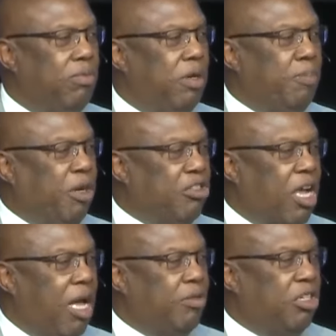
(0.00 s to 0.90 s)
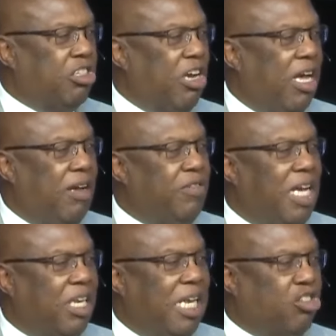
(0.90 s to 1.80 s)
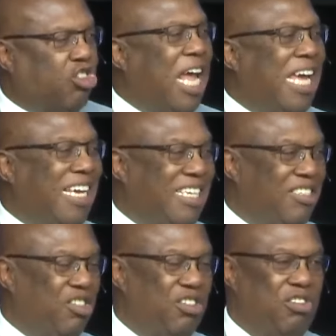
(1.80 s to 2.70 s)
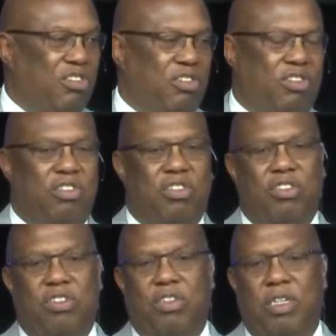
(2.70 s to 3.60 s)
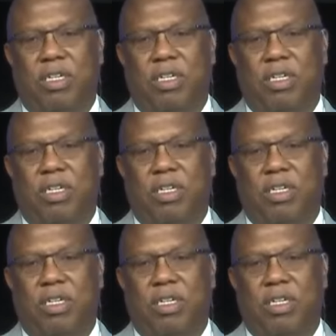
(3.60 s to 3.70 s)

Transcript: when push comes to shove, nothing has changed.